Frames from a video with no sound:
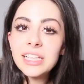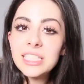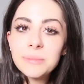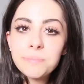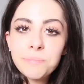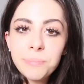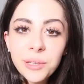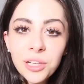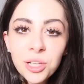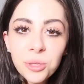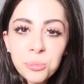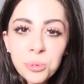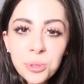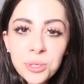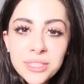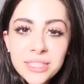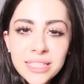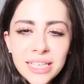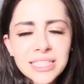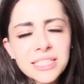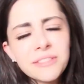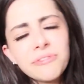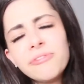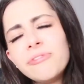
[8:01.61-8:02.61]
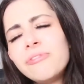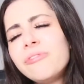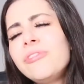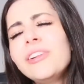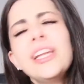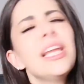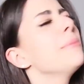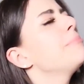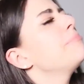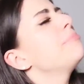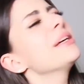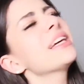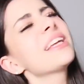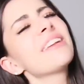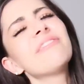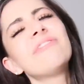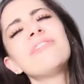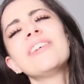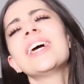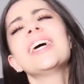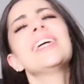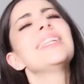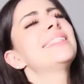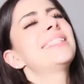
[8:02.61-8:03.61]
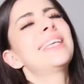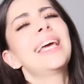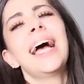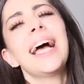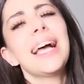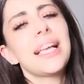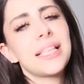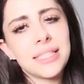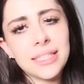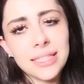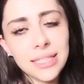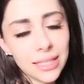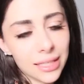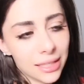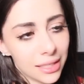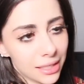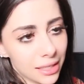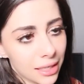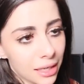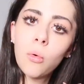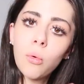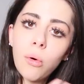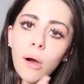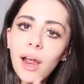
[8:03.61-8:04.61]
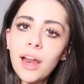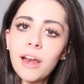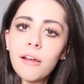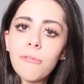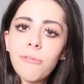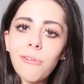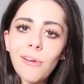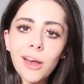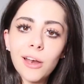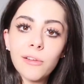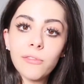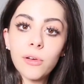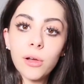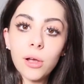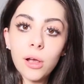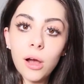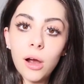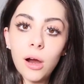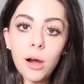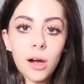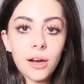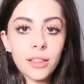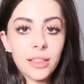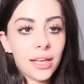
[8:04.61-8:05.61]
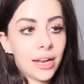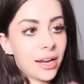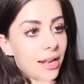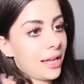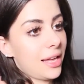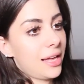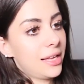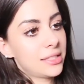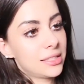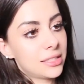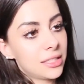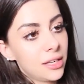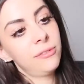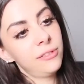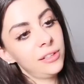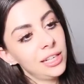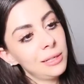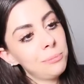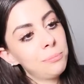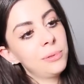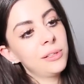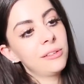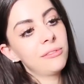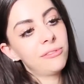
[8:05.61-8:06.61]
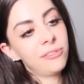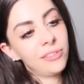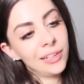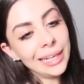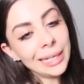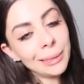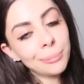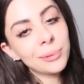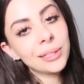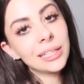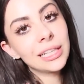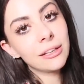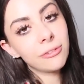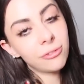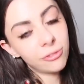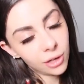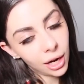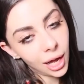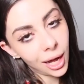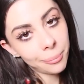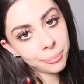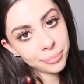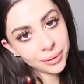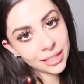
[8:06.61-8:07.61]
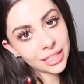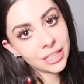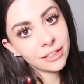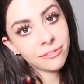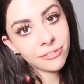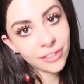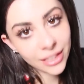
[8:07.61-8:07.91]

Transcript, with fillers: This billboard says flippin' fantastic right in front of a car that has flippin' flippity floppity